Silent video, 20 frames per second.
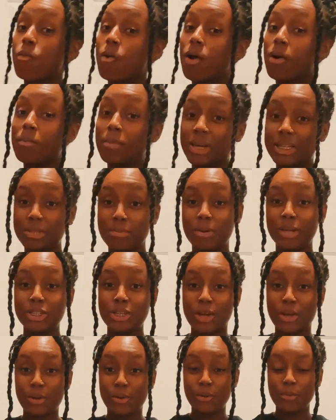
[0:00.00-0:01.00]
welcome back to my
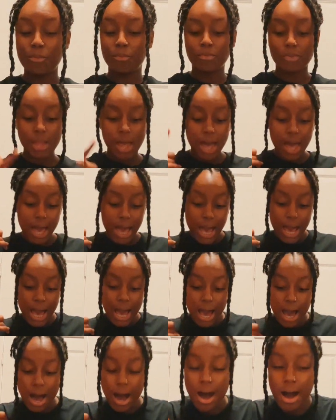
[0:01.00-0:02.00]
channel
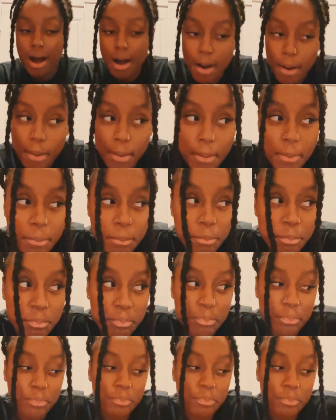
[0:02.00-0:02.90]
um